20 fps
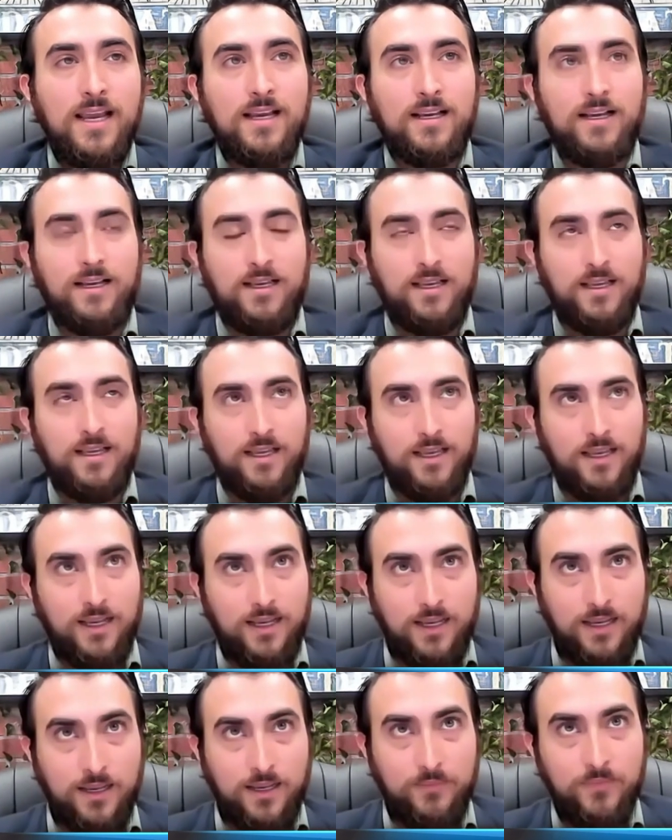Yeah,
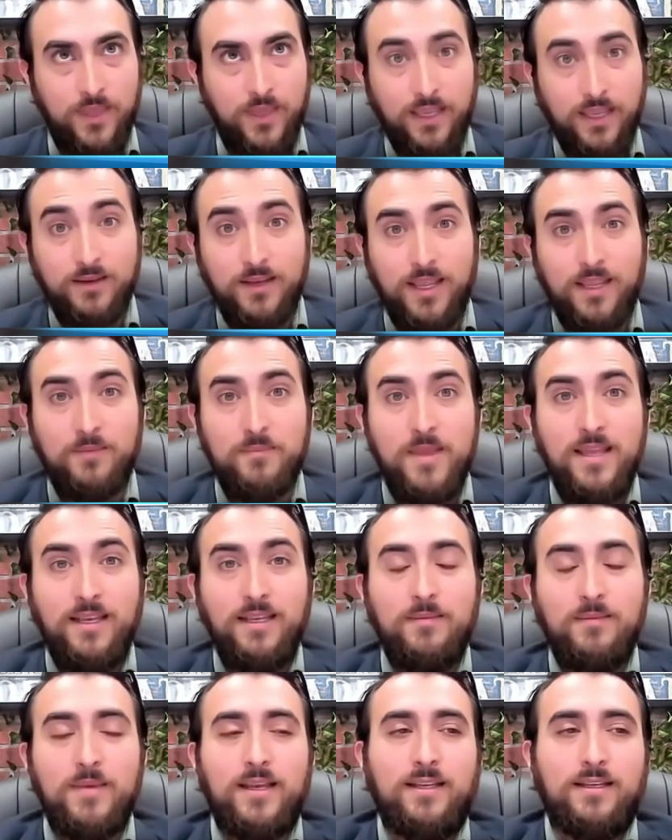um, in in
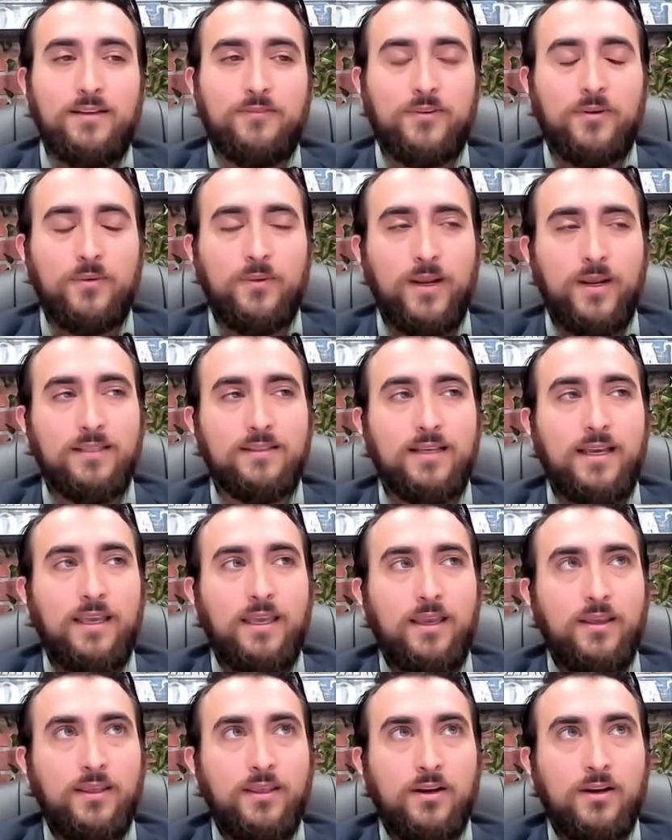many many different ways.
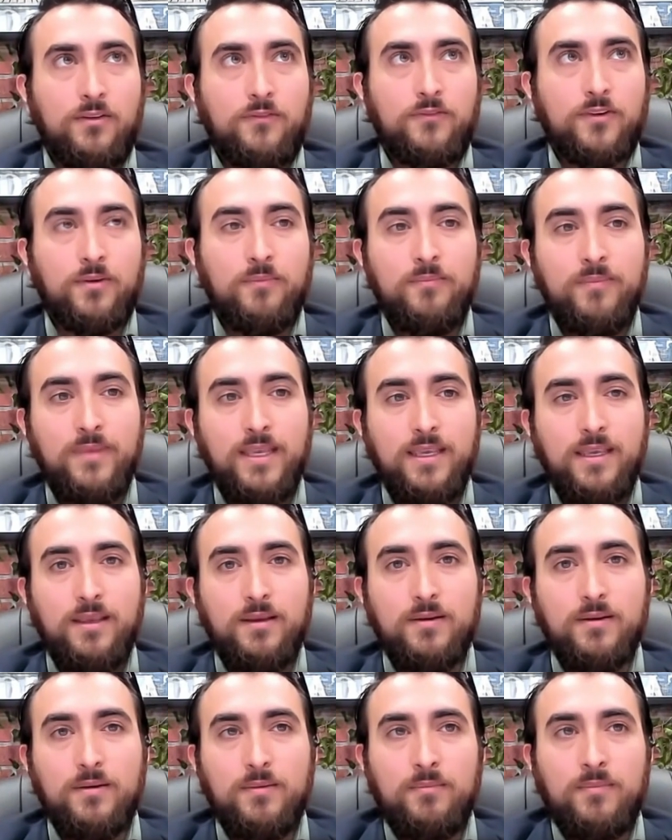I you know for
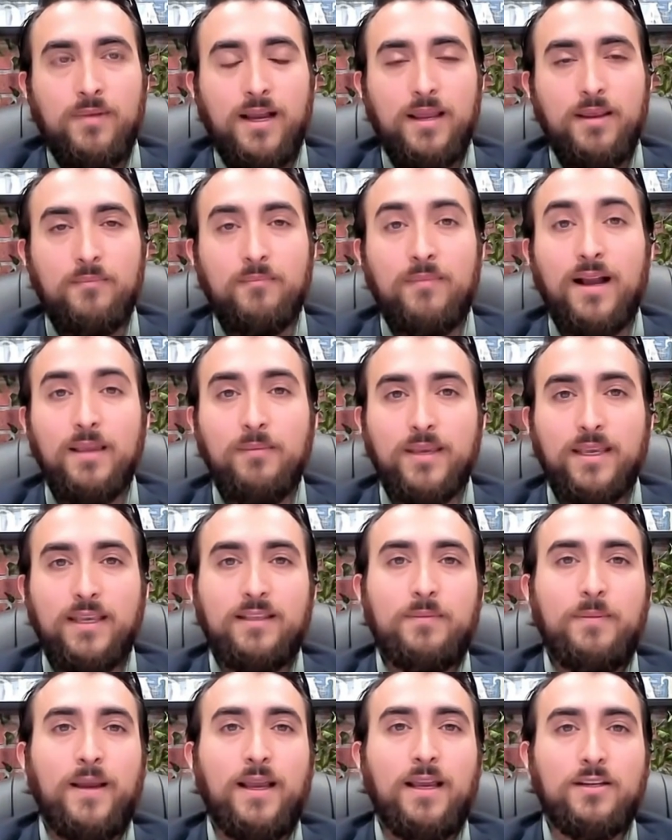me my my
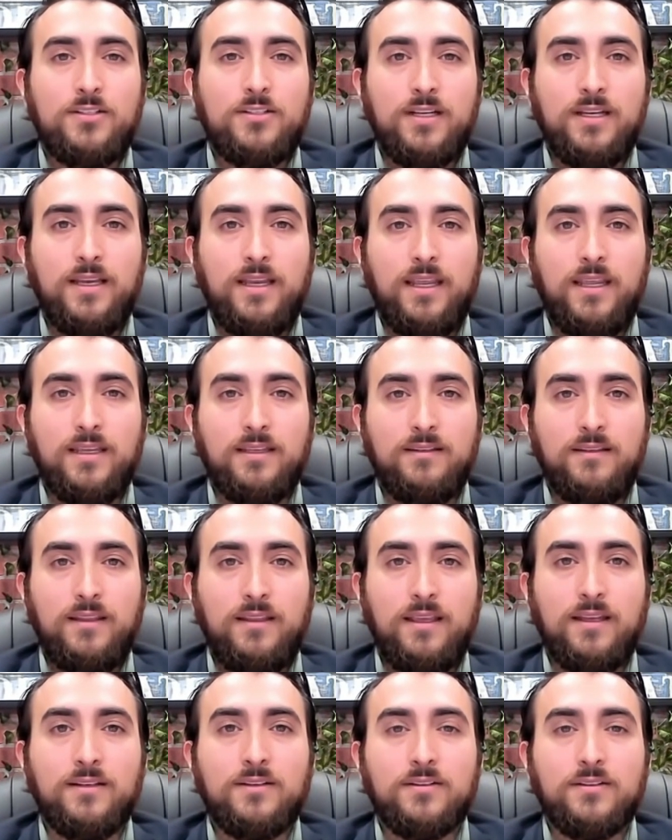biggest passion is
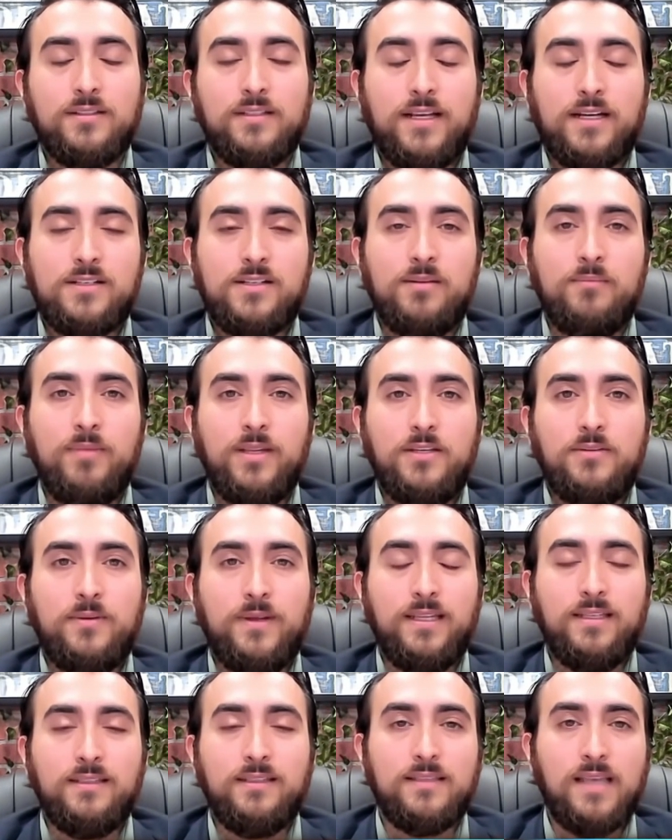the intersection
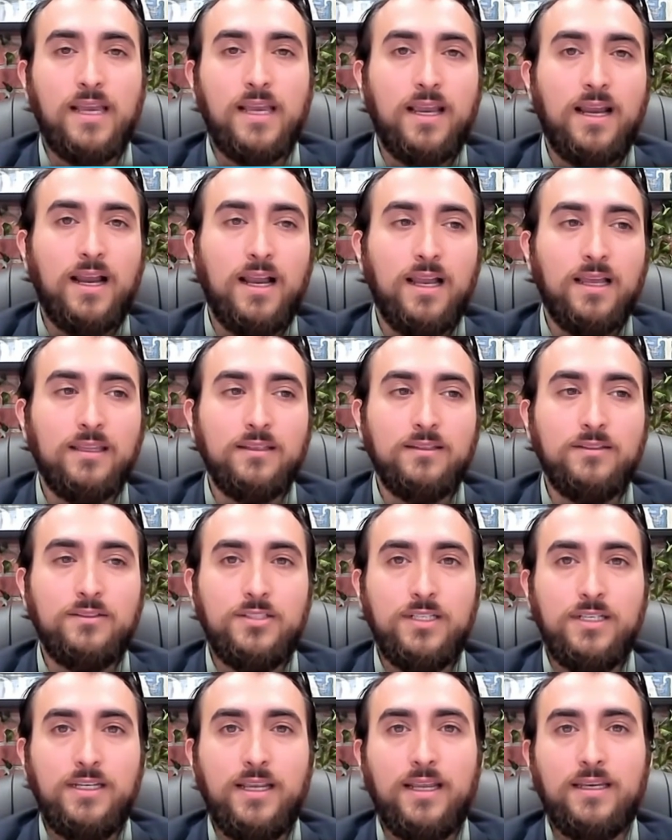between
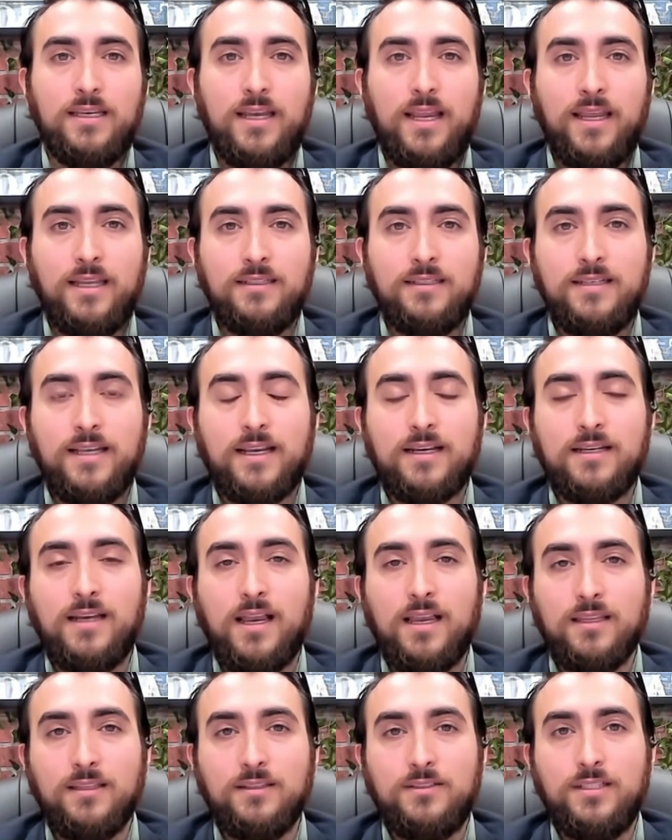psychology and and
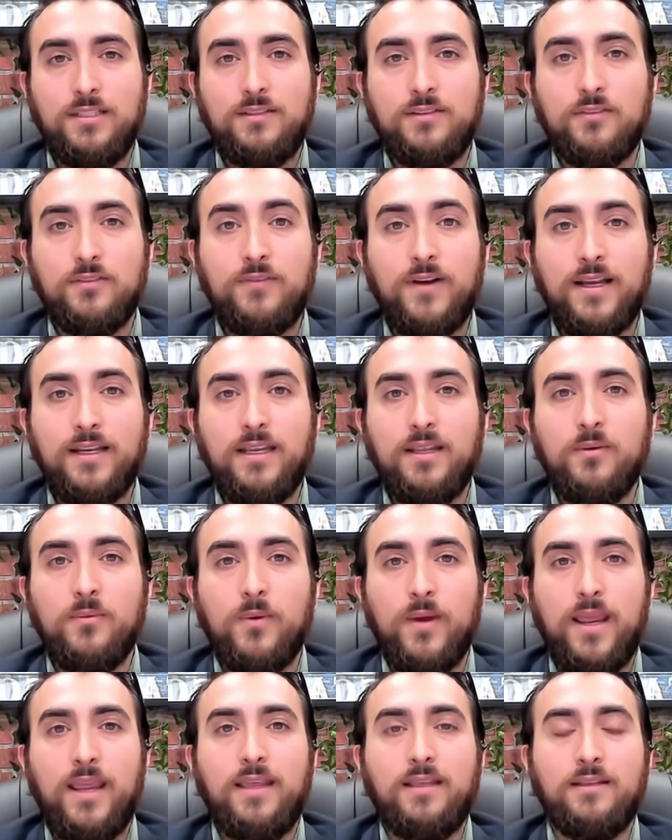technology. So finding
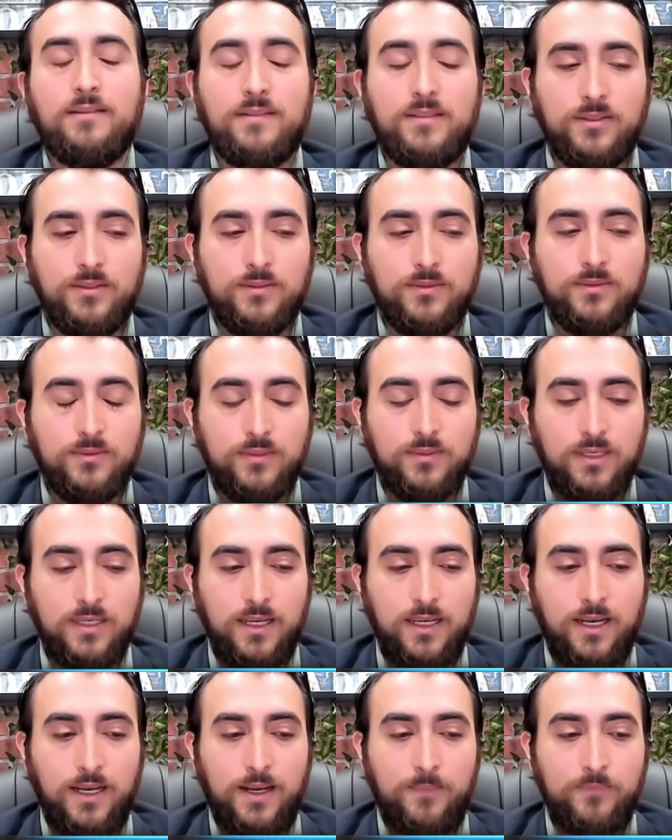ways to
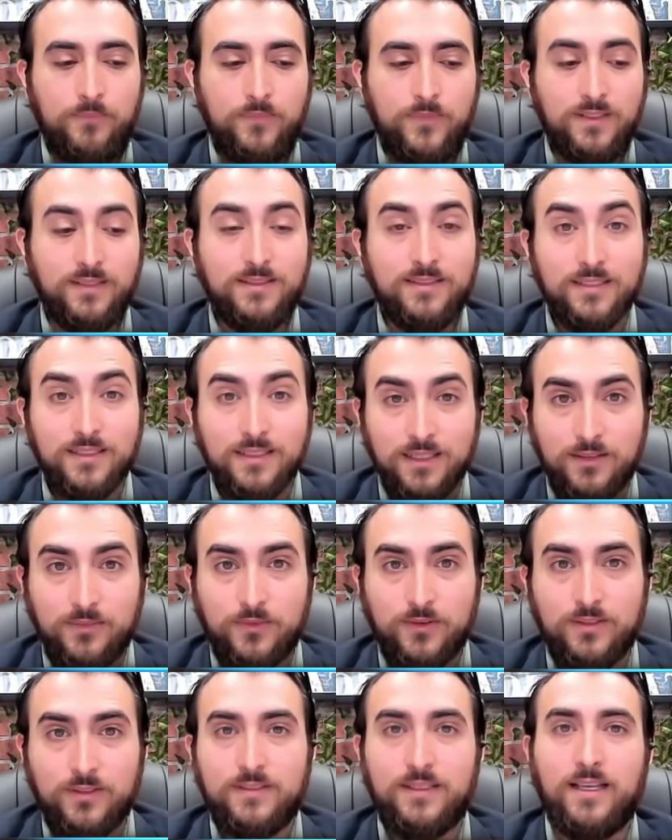um, to
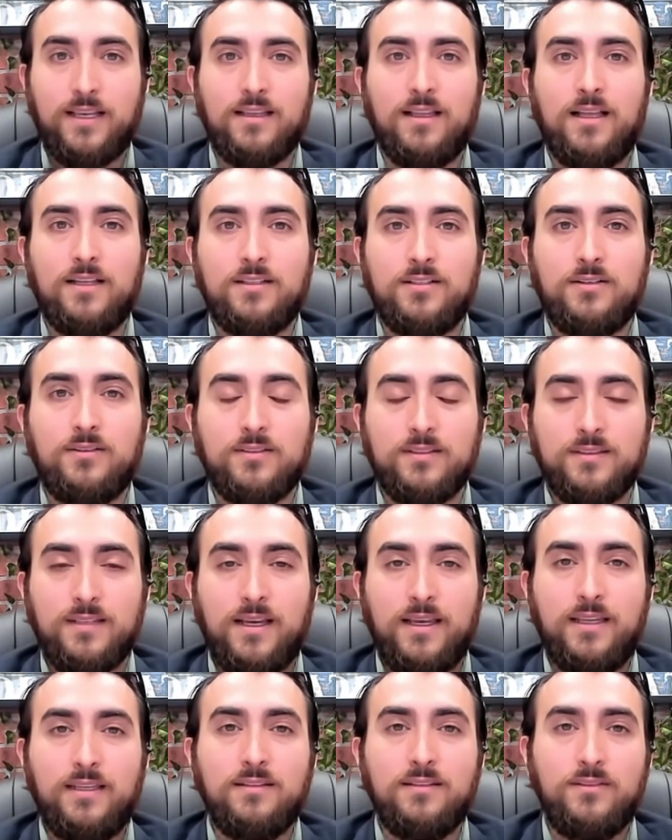deliver psychological
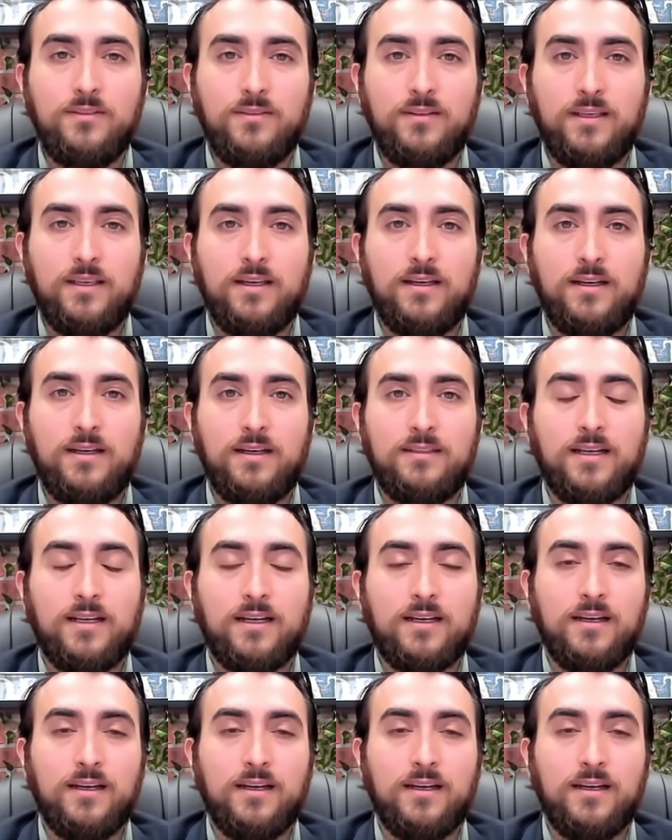science using a, a